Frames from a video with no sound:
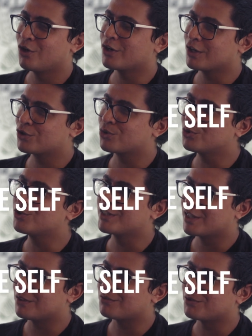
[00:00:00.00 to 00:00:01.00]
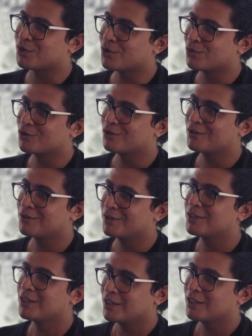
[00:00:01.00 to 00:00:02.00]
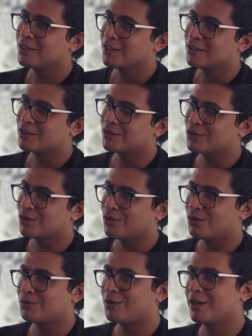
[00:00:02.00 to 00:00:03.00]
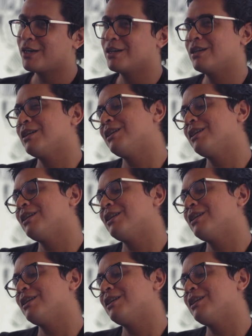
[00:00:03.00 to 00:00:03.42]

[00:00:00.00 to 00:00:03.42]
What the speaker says: a true self, you know. So there